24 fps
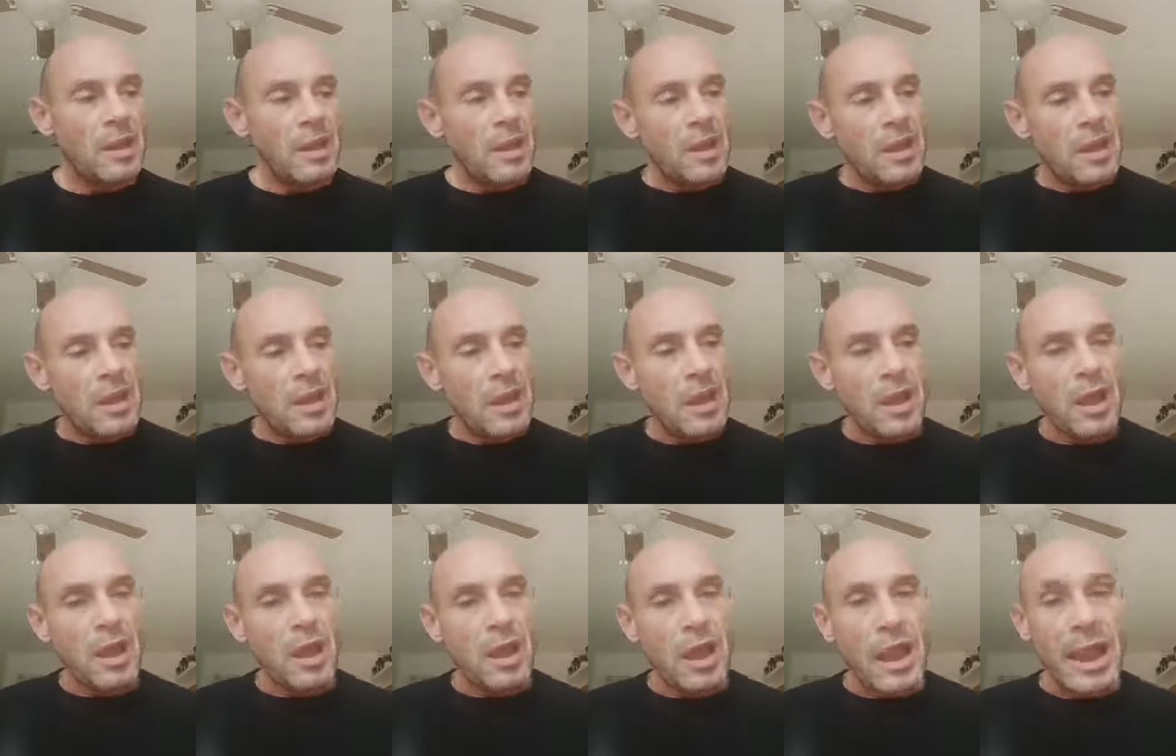
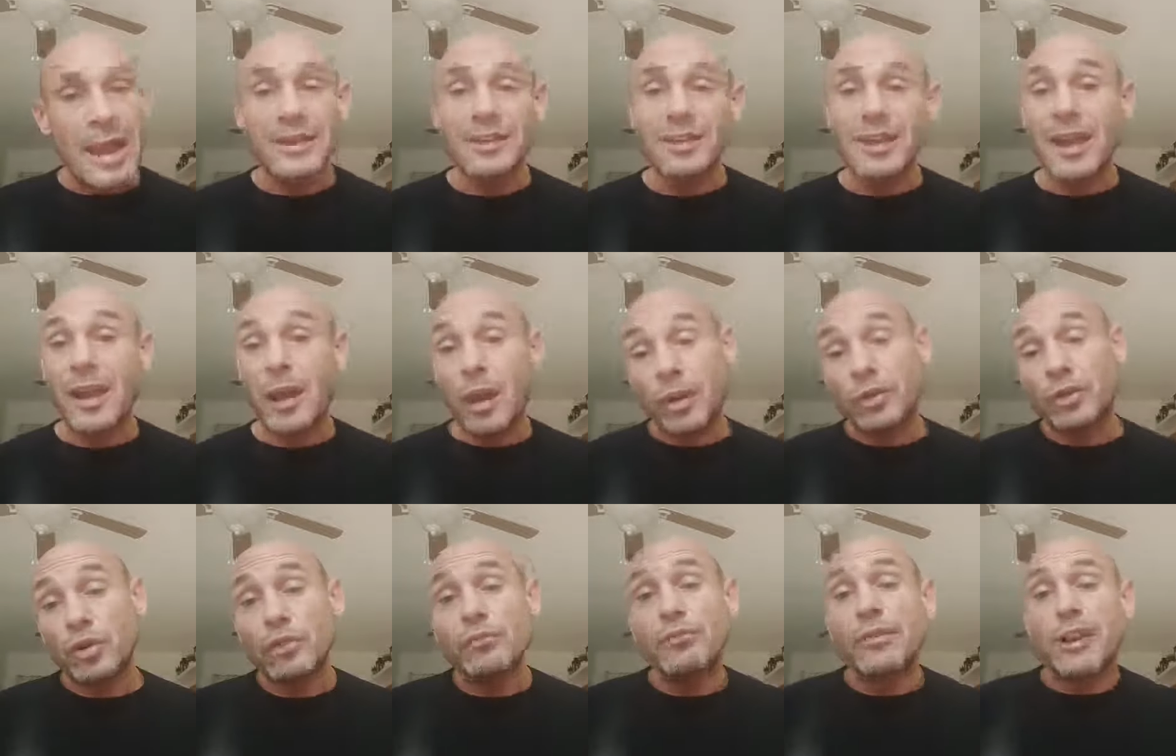And yeah, I
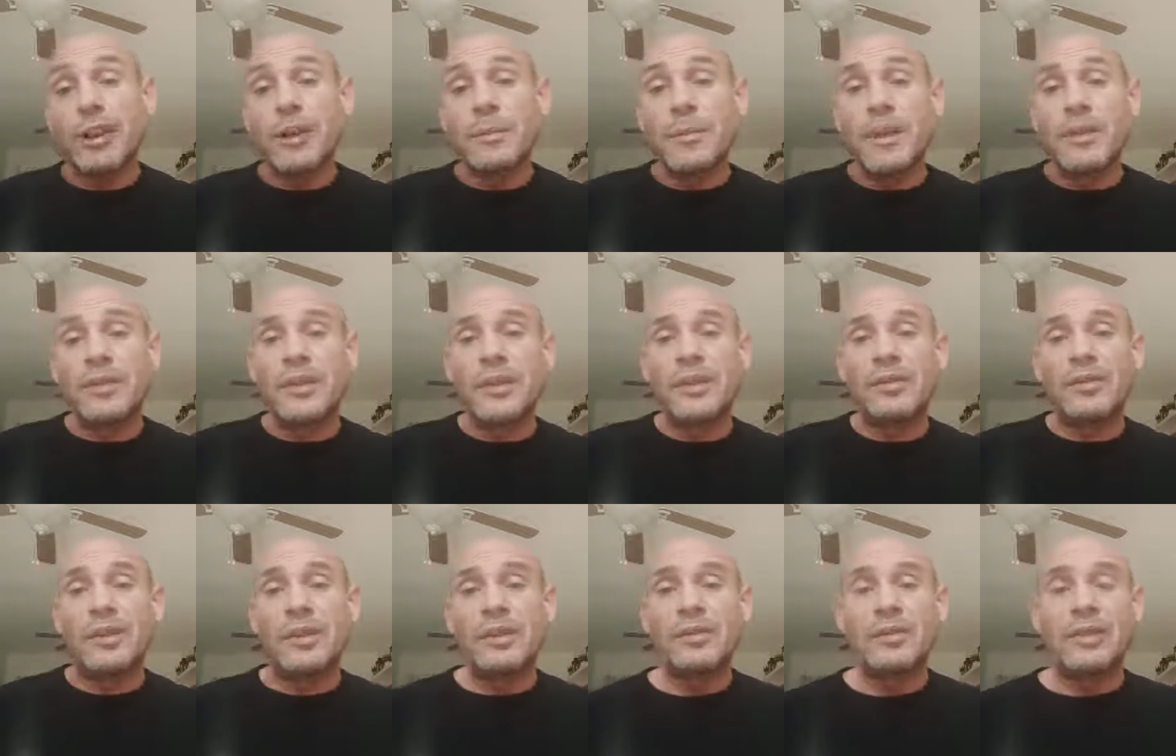do recommend these
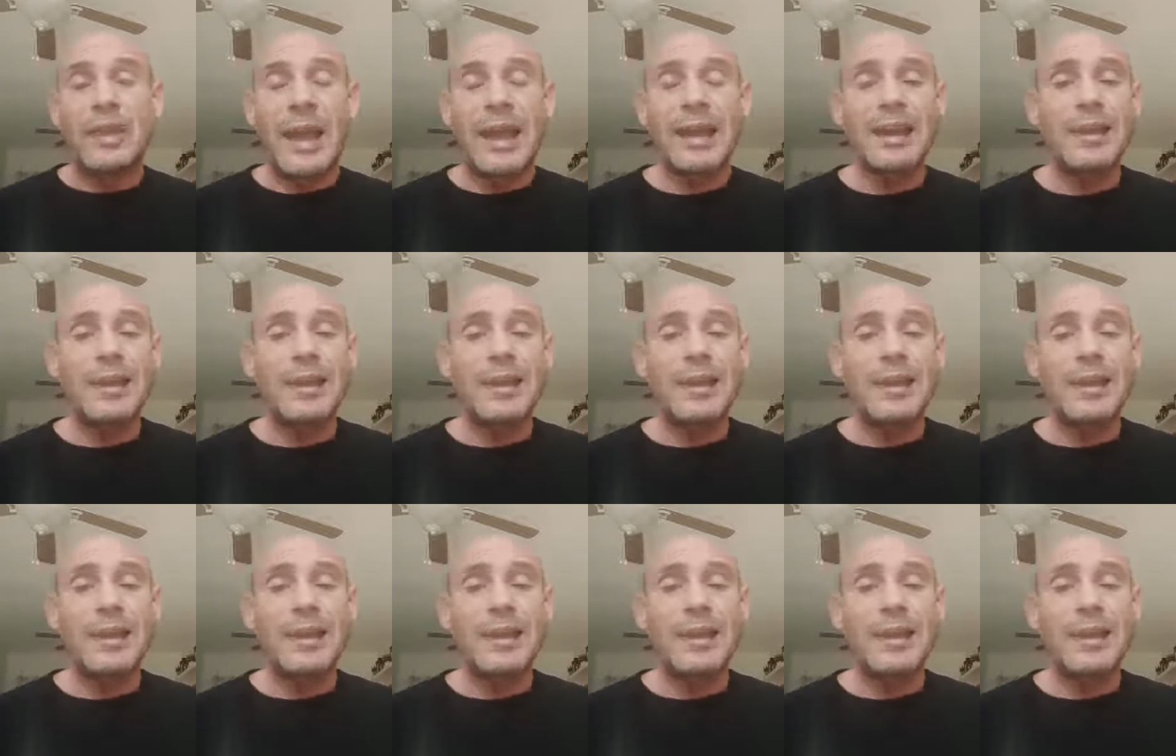things daily,